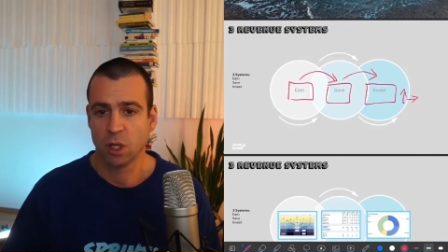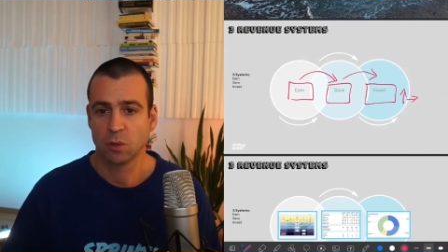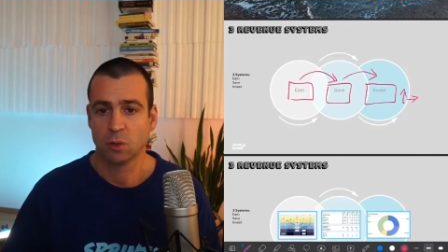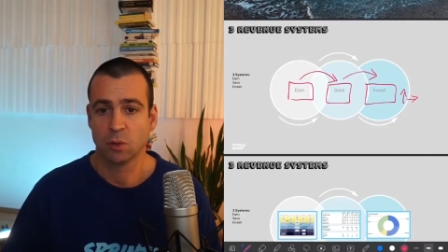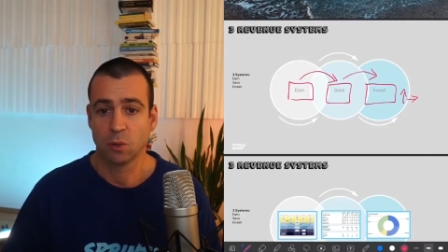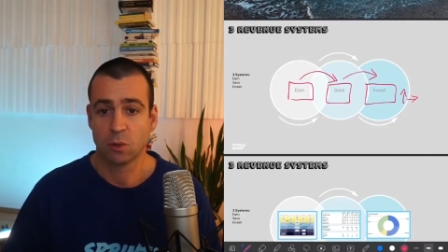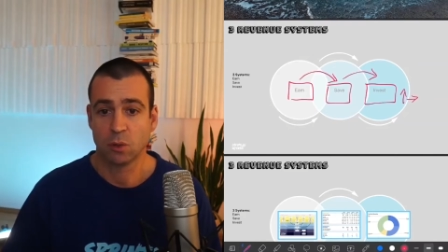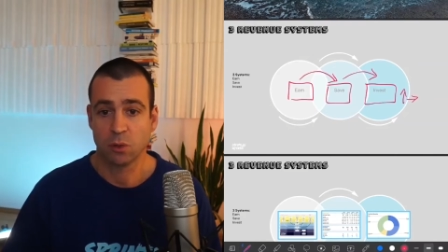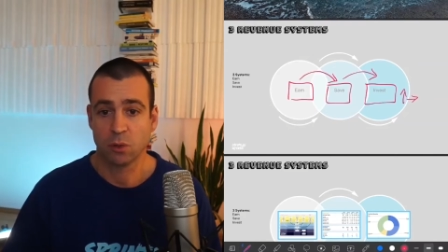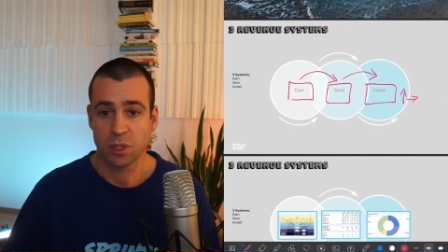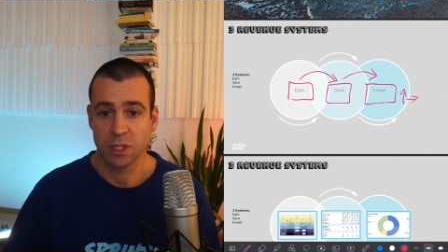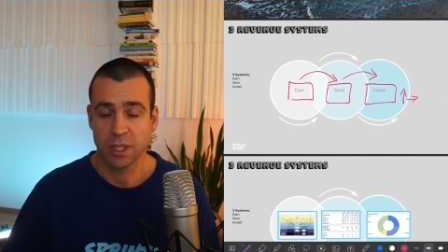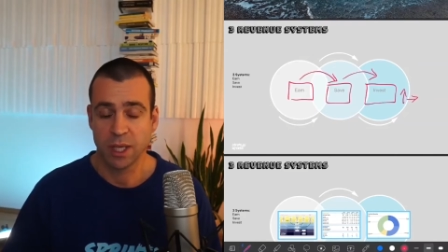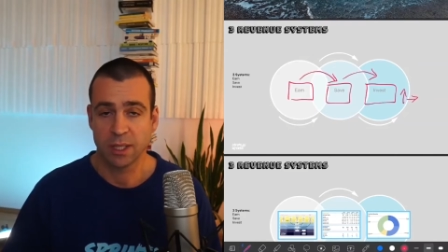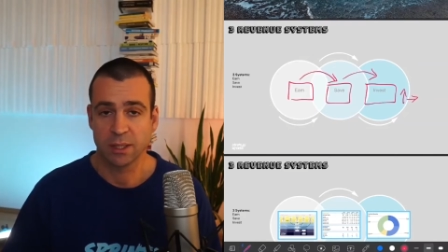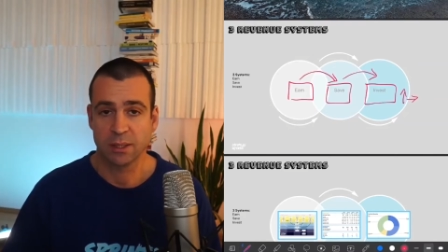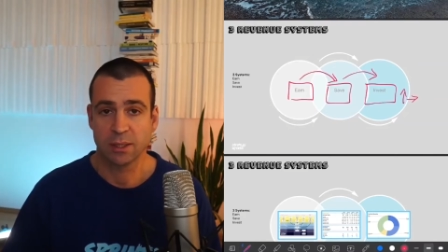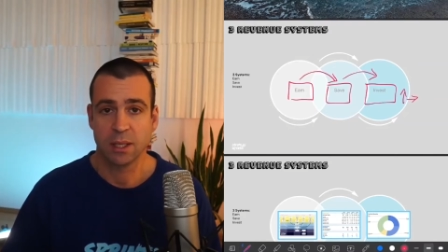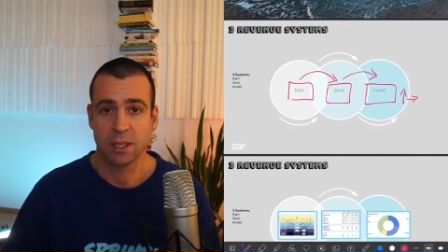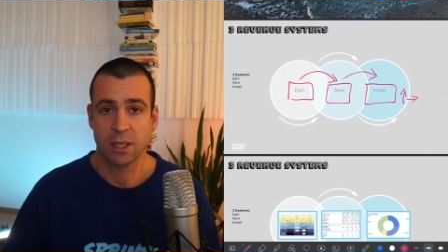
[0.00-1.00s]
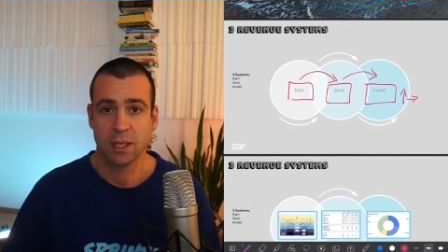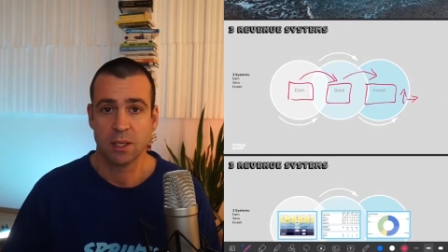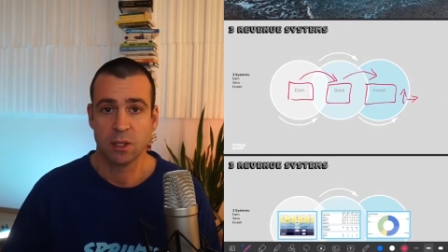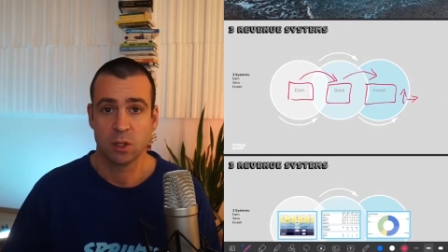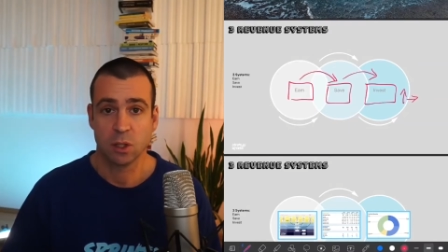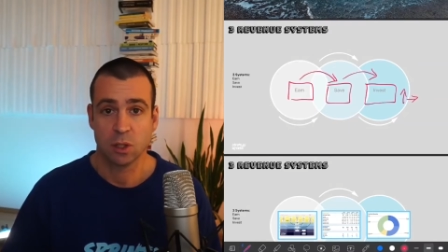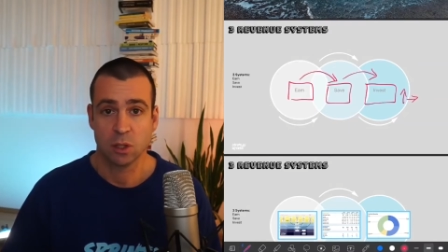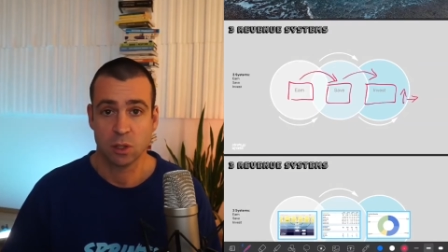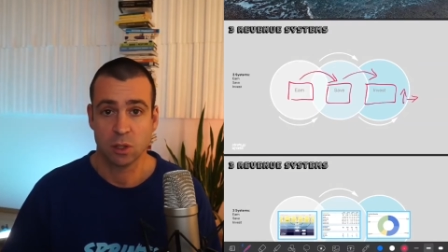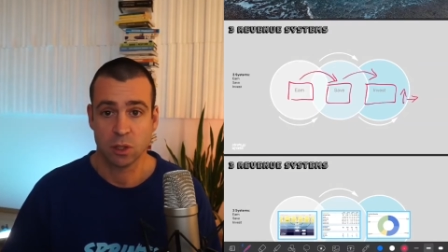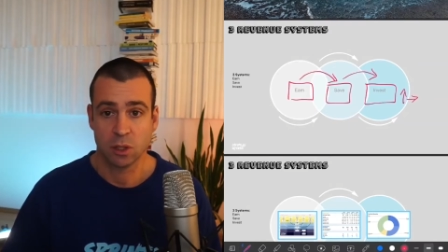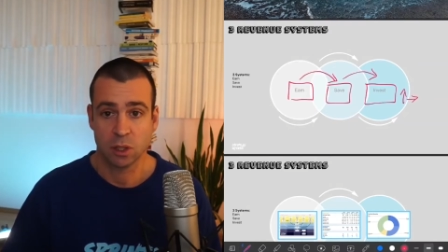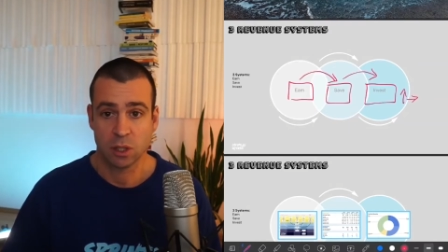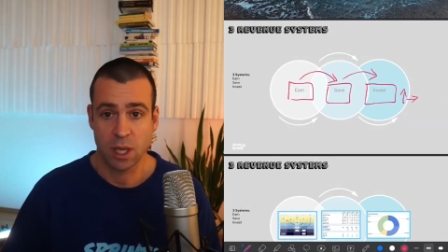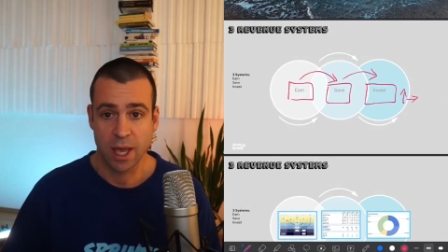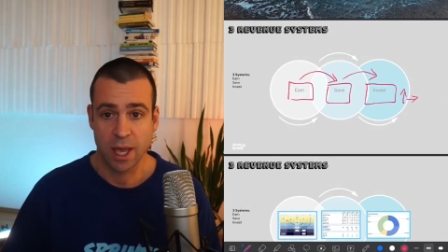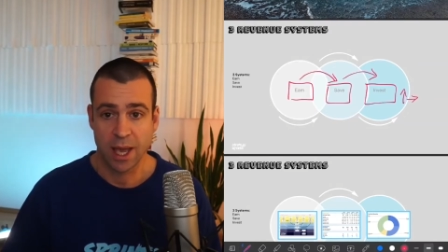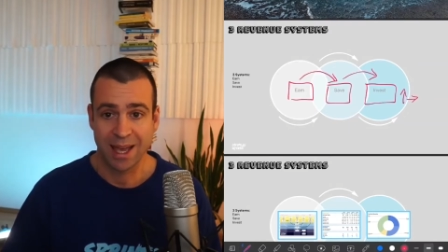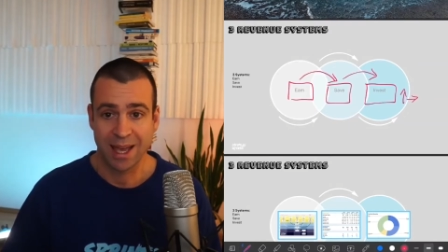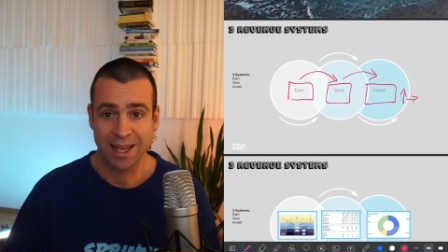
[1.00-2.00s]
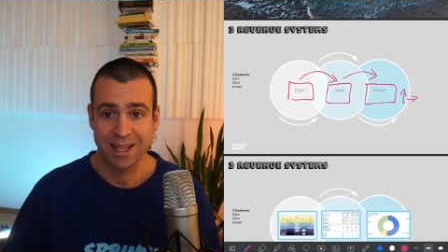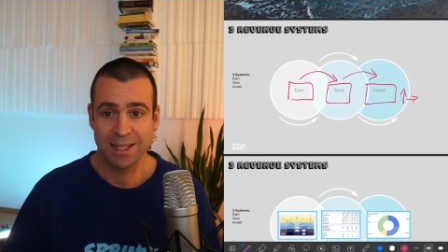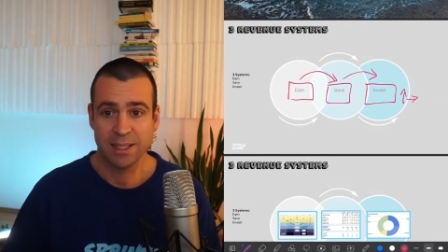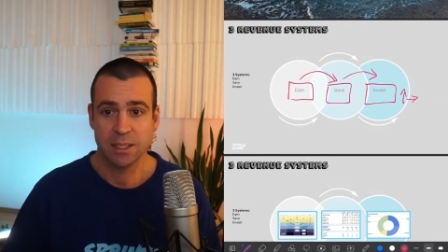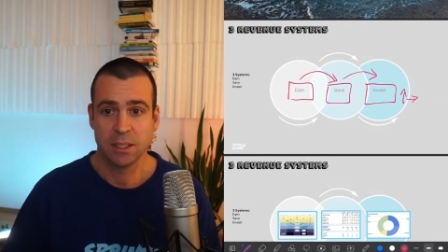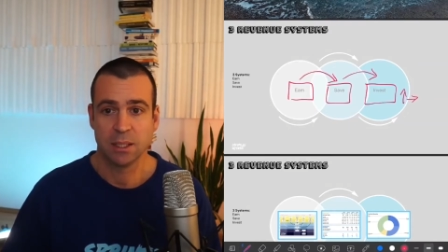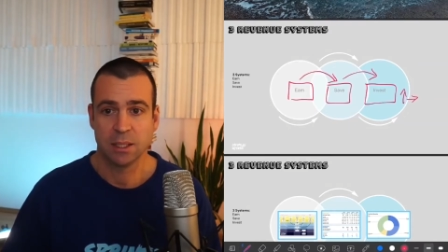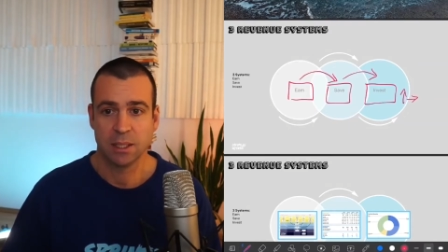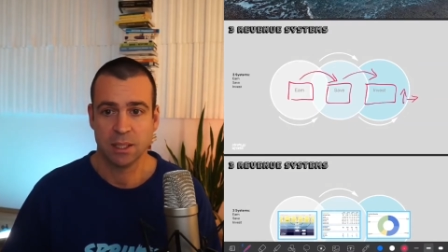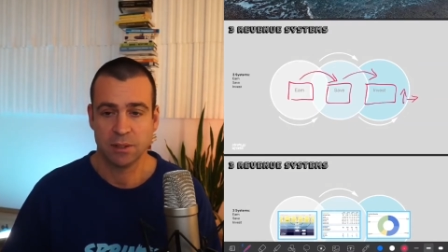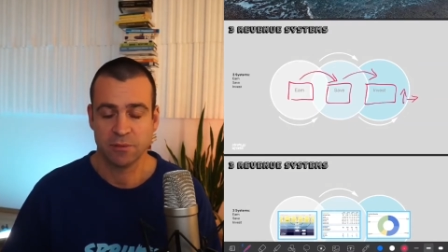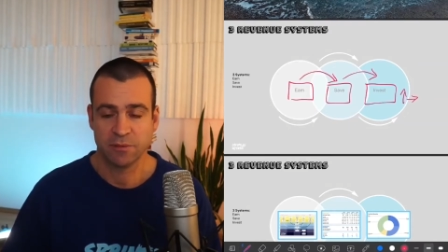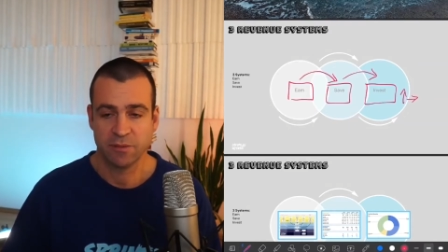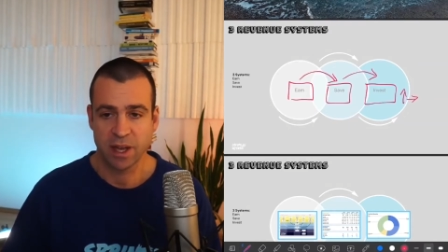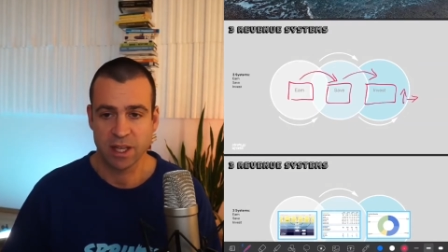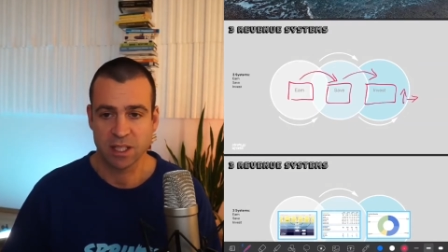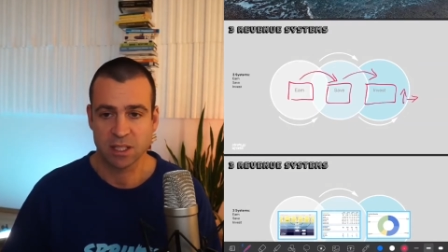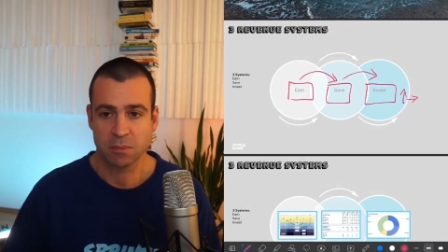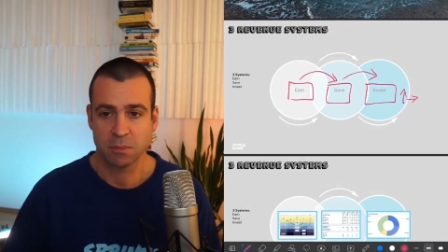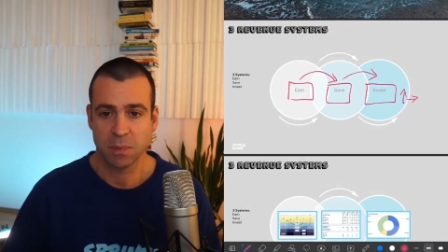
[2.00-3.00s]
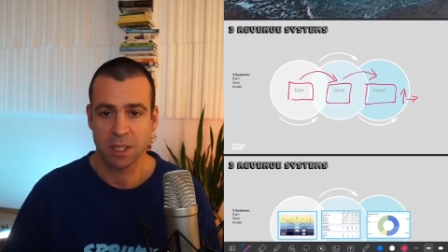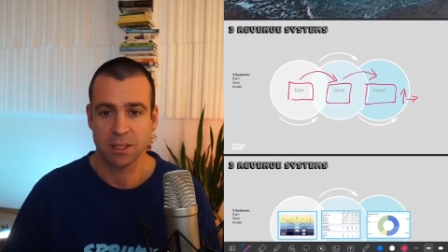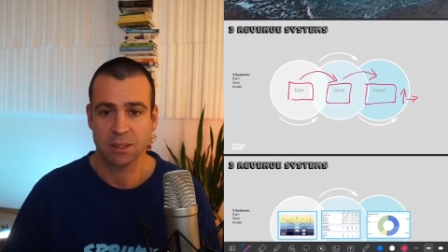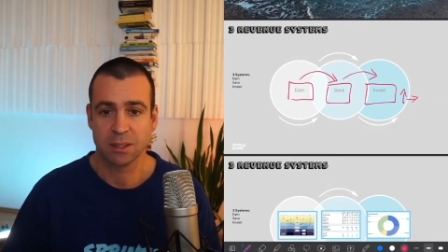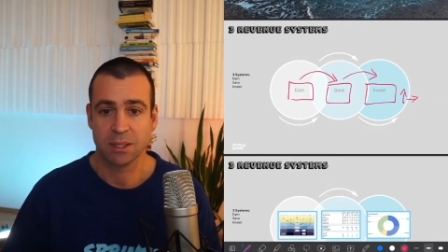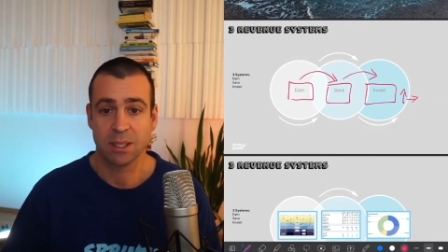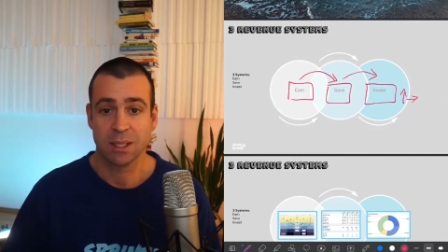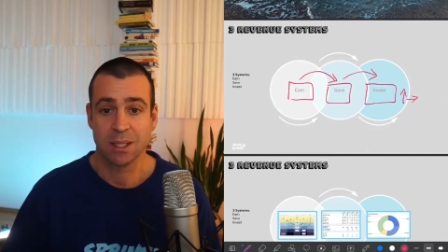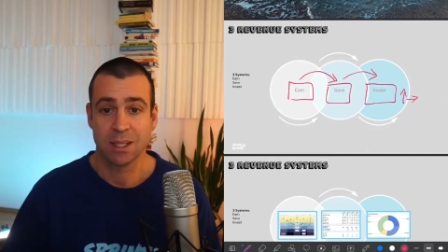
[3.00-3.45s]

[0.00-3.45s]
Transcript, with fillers: to create an investment